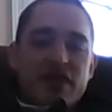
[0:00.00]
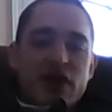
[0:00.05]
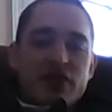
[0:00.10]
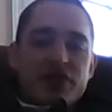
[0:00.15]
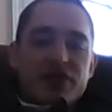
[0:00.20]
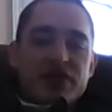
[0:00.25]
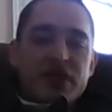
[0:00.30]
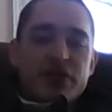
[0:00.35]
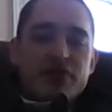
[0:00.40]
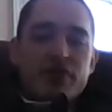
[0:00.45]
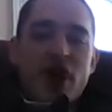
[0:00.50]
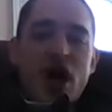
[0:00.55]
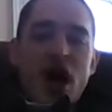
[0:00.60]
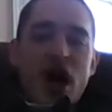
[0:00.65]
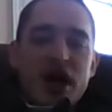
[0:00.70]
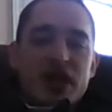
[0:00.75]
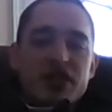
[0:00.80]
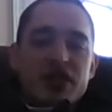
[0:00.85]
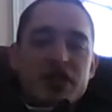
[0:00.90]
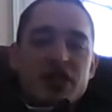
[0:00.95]
felsic
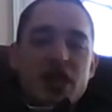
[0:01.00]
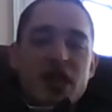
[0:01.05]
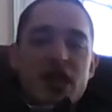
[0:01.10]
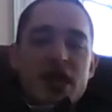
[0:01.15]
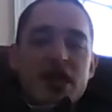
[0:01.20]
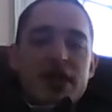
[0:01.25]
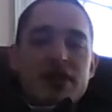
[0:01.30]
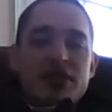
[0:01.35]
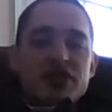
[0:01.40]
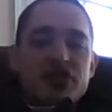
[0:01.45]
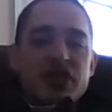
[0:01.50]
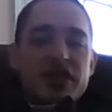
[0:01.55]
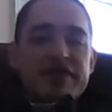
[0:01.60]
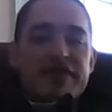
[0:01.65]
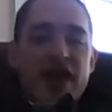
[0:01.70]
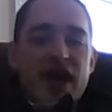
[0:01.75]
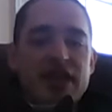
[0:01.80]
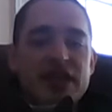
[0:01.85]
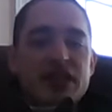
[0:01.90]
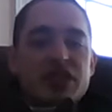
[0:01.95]
rocks, there's
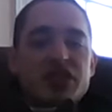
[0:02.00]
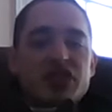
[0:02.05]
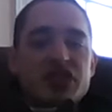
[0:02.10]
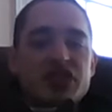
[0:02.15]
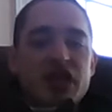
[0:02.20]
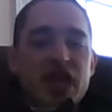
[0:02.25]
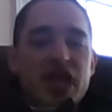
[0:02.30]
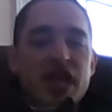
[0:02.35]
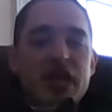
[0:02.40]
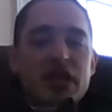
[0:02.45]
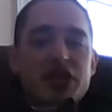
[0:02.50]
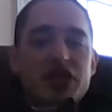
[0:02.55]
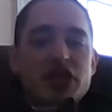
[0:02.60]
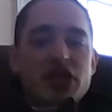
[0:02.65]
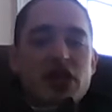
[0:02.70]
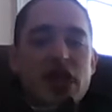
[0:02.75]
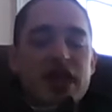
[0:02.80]
advantages to each.